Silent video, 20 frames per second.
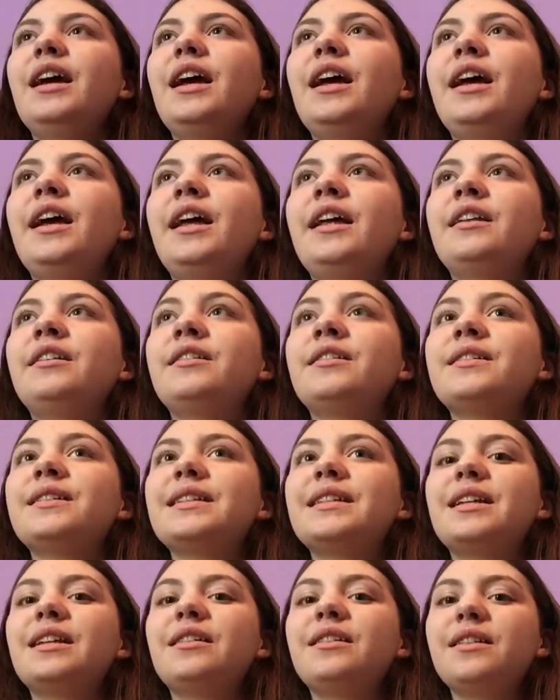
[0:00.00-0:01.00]
and
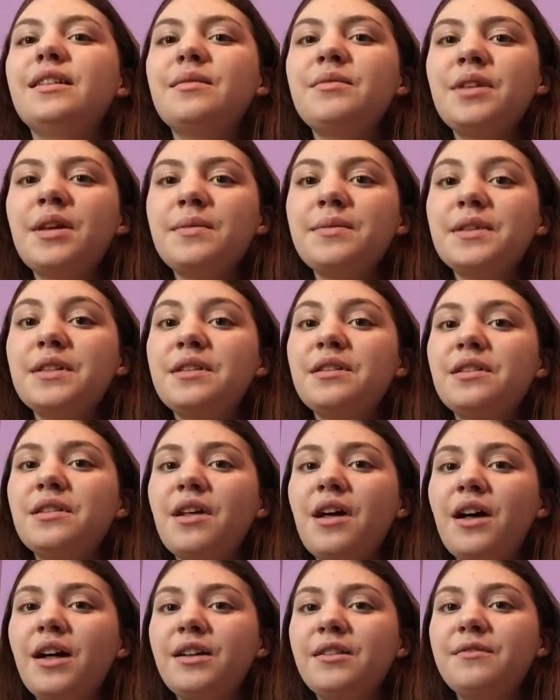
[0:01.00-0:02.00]
sometimes a
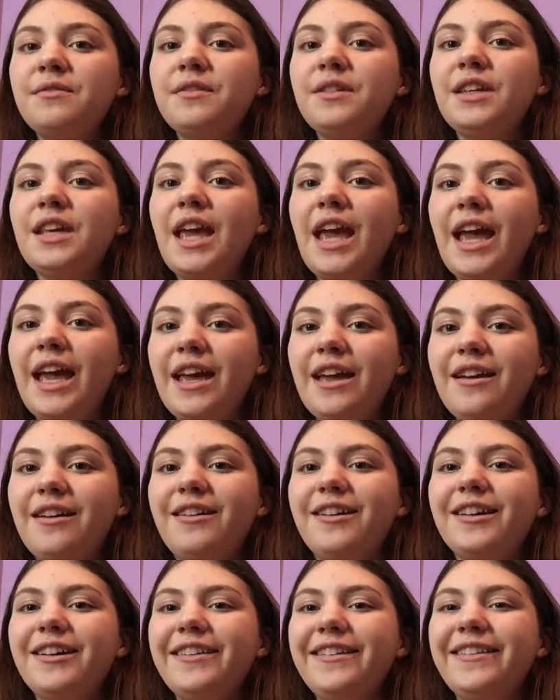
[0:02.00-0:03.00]
lot of
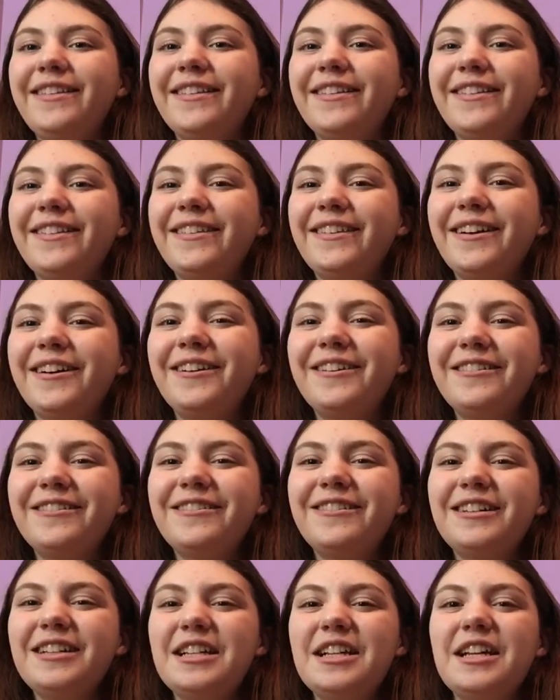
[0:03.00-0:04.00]
chaos.
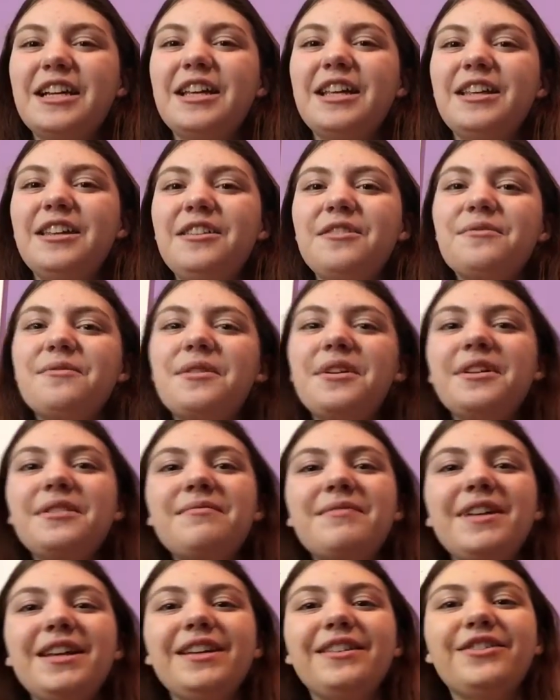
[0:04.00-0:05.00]
So you want
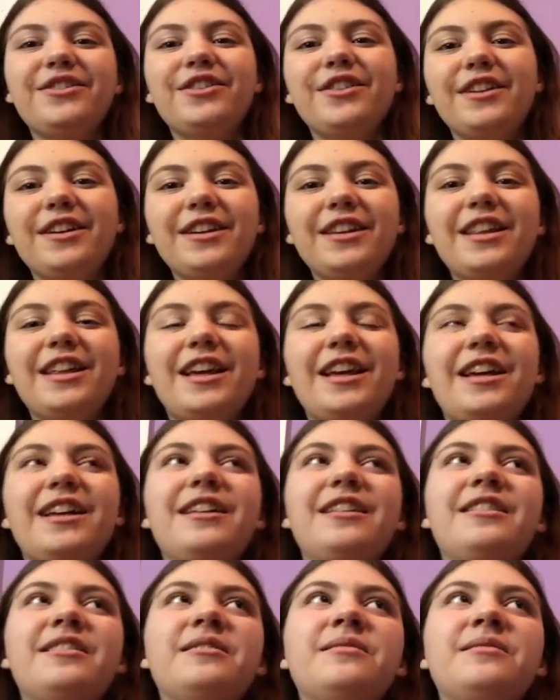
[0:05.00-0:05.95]
to make sure that